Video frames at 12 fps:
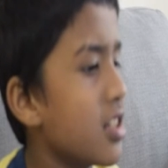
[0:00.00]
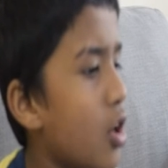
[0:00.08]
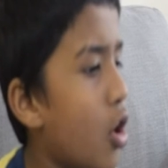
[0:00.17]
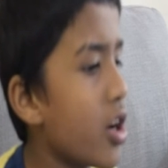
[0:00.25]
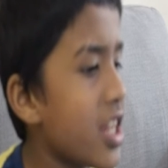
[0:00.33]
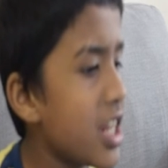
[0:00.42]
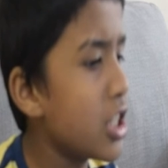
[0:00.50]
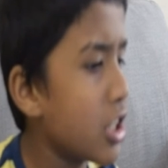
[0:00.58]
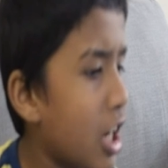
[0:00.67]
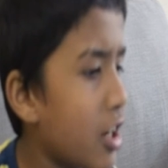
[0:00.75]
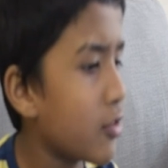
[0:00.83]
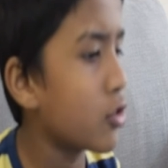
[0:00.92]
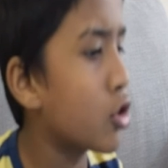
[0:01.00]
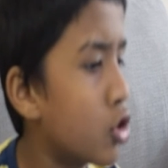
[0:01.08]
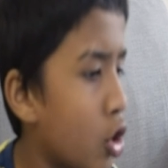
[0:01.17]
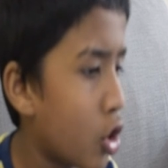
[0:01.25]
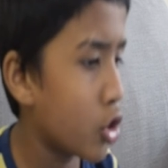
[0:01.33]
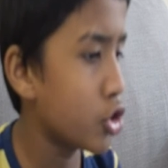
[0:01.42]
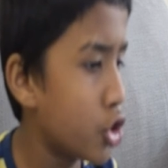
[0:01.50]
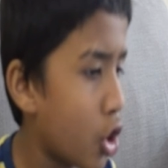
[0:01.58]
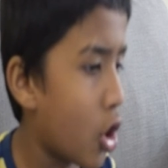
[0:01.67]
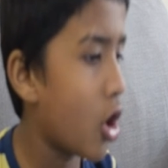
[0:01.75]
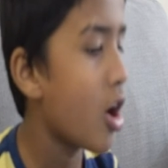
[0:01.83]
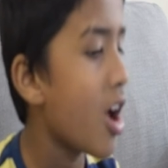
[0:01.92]
On each side of the
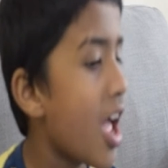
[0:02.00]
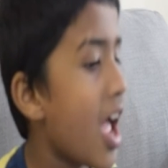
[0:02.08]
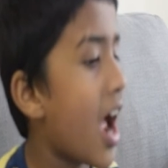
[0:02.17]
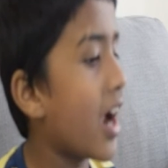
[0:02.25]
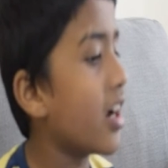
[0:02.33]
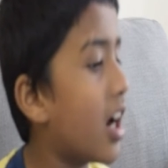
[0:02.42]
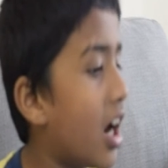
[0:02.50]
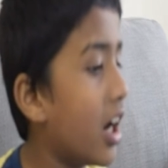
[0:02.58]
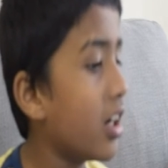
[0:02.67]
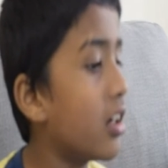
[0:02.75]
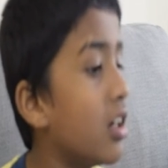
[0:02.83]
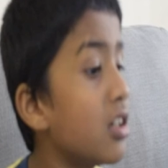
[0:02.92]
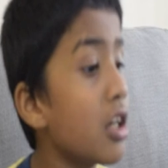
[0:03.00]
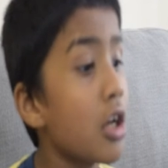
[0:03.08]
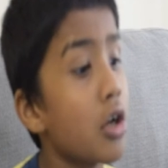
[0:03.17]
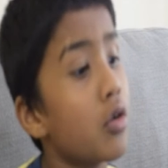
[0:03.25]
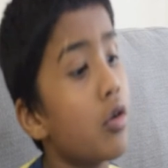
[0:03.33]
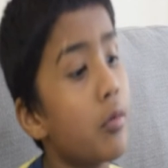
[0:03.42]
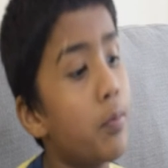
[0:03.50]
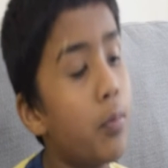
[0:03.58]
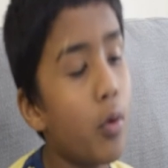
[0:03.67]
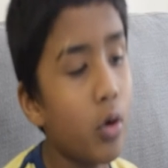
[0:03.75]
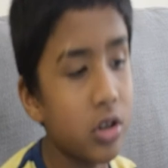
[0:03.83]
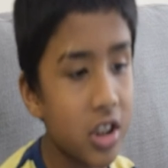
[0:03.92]
jaw, an adult could
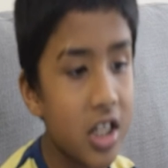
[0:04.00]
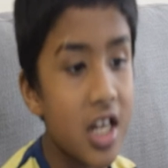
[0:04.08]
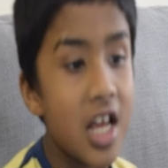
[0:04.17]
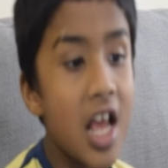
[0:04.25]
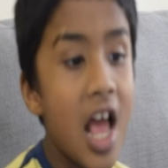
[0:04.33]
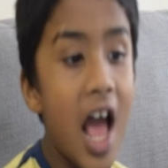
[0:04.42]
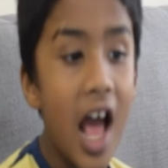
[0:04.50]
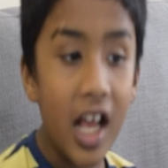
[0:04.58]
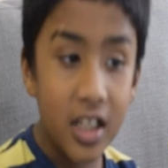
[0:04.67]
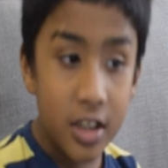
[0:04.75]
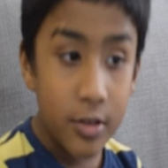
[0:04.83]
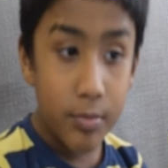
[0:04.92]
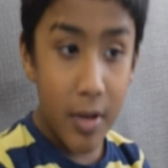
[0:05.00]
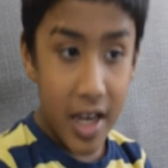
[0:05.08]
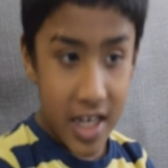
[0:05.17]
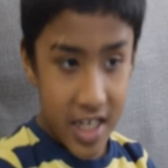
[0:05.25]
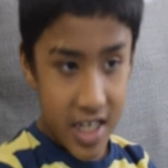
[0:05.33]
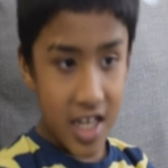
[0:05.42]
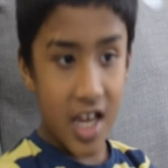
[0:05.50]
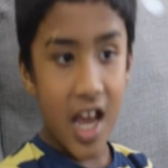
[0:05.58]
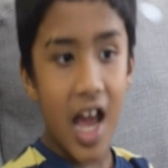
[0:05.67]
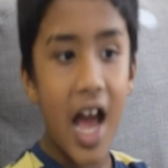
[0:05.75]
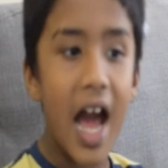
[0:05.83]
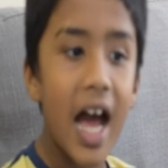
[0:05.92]
boast as many
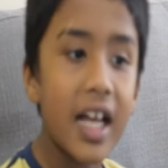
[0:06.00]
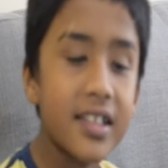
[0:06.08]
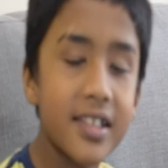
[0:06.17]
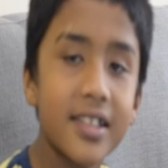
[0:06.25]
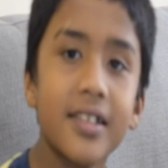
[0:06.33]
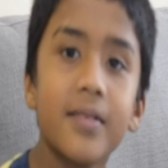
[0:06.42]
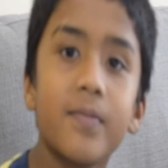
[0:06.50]
as